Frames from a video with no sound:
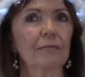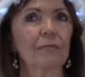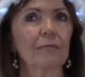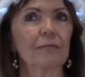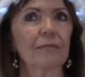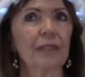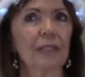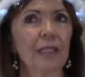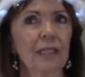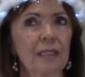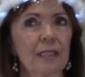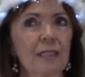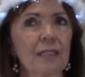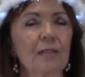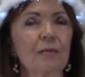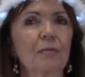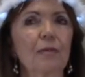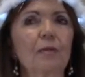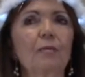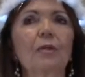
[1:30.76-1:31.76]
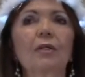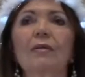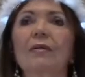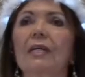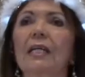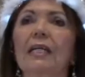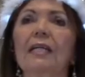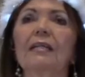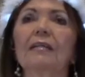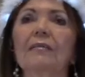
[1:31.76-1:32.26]
because we
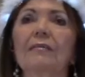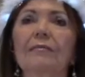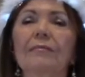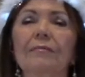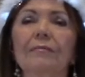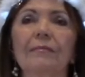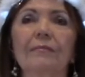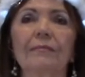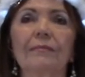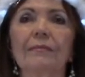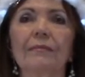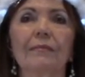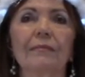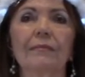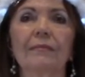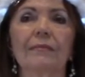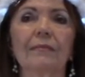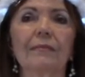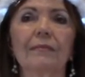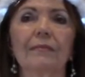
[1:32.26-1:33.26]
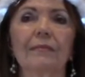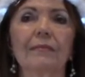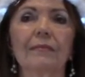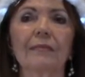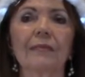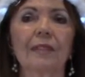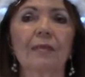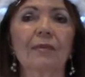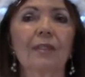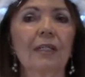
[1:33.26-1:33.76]
worry
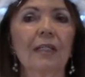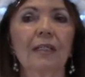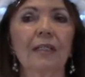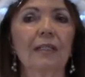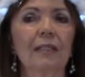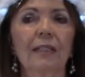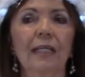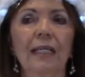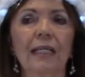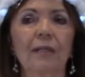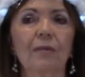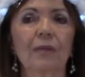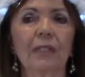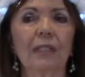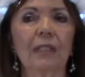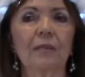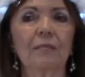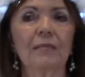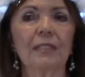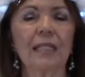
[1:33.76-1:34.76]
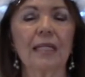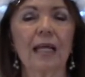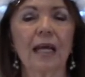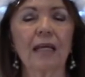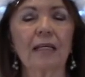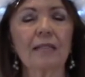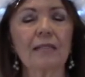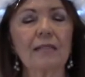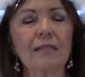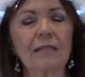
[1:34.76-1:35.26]
that we're not going to like what comes
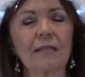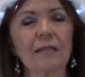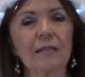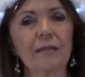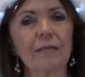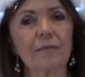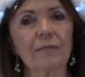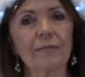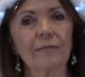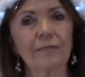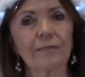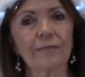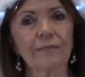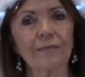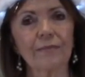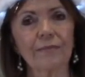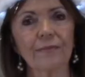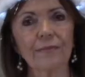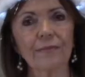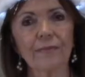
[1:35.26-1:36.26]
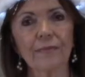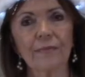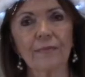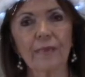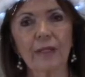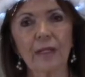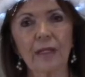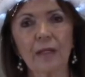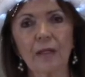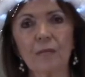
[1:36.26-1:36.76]
next.
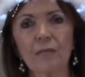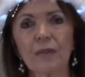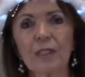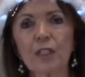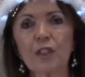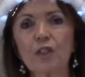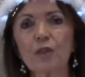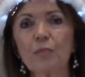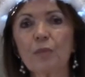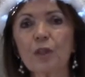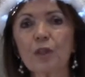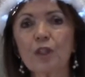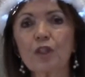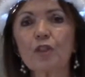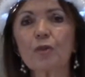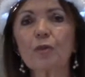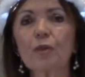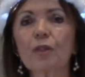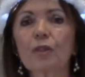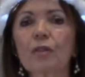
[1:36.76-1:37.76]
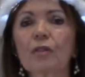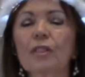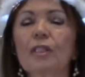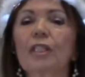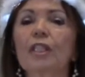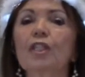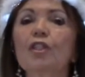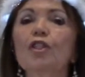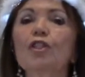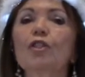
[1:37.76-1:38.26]
But the spiritual
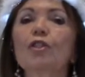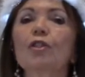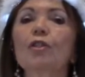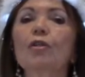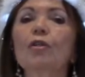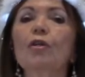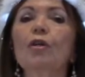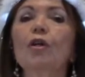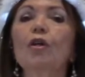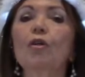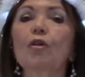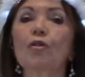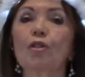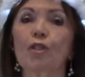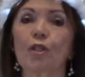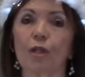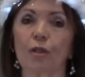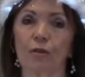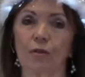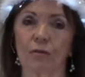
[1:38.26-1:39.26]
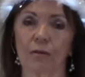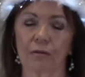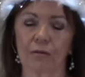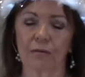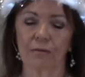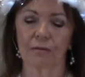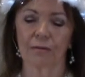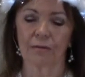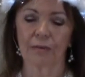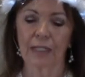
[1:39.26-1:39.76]
teacher Osho
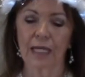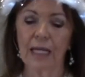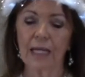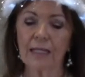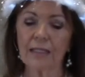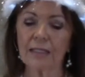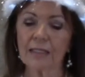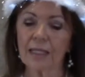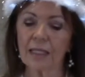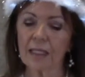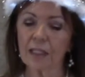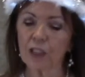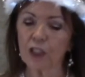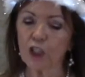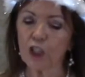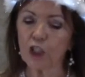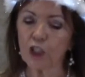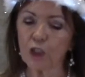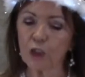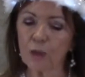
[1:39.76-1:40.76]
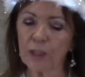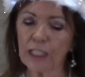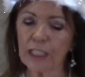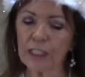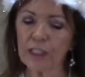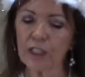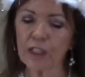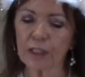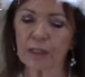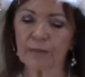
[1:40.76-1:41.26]
said,
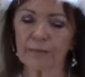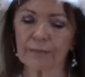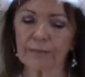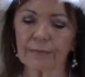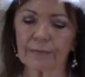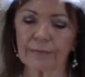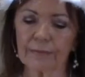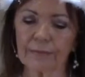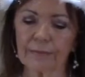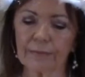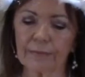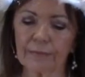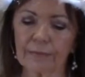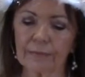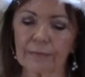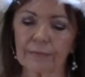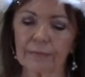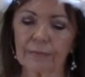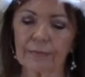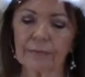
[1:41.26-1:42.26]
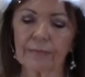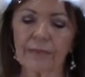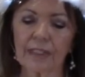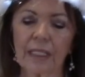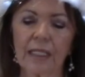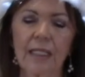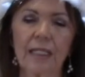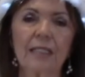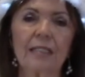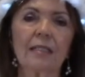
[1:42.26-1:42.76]
courage
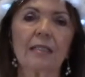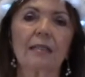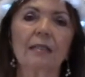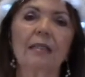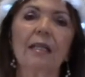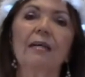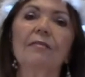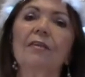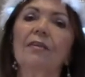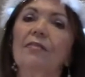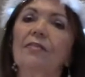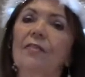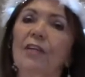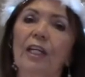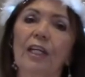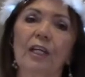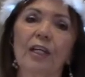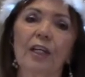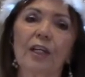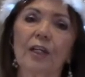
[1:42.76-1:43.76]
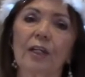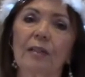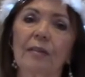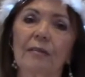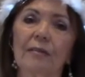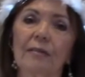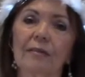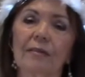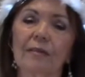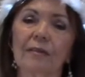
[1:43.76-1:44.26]
is a love affair
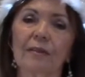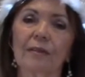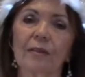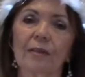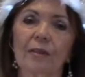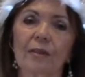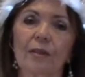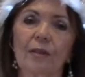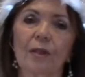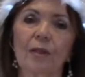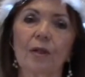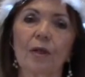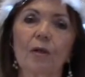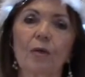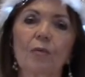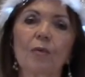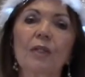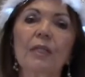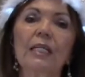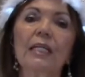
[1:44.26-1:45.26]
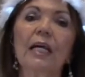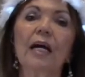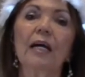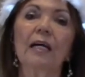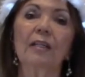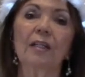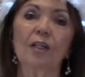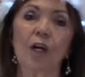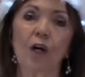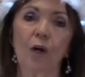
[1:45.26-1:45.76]
with the
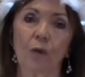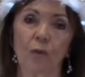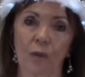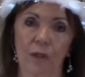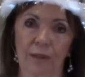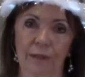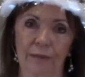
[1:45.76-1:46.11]
unknown.